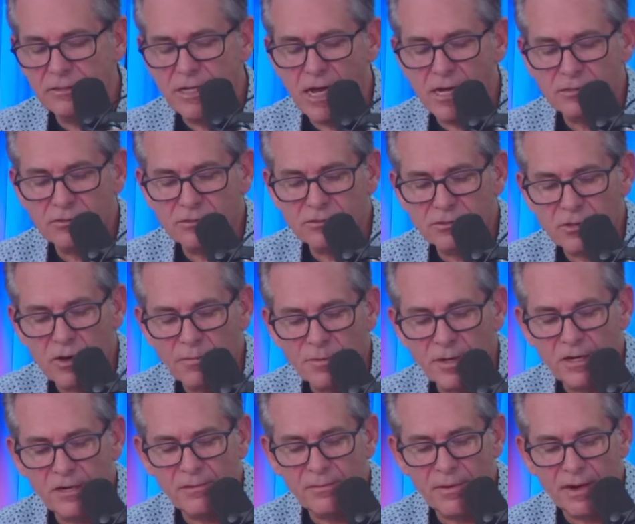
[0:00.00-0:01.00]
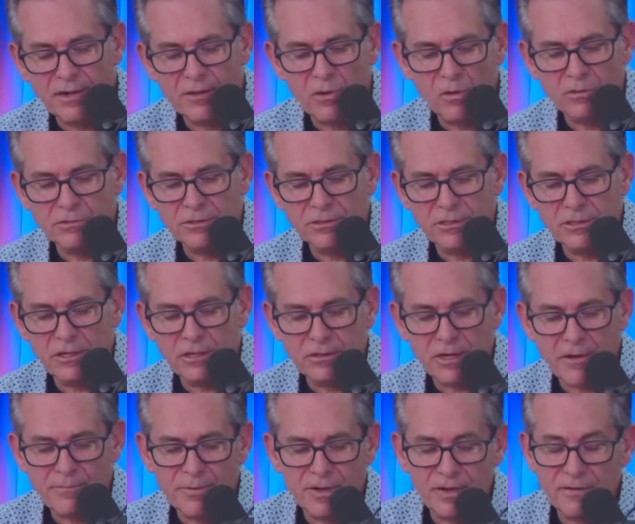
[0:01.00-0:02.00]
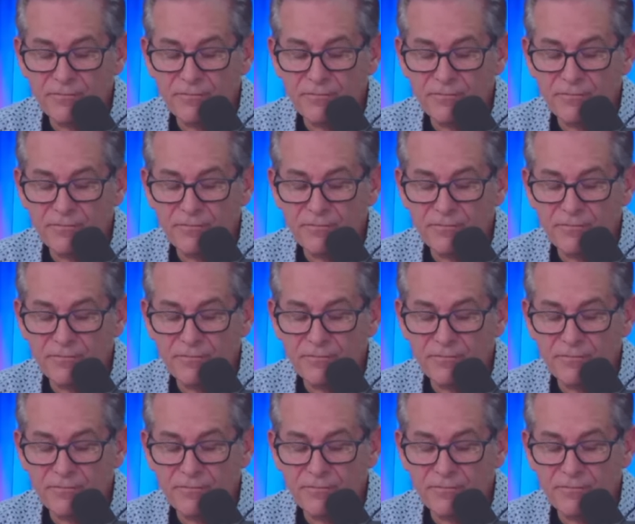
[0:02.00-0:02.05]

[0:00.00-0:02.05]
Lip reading: Yes, so I'm getting my golden. I've been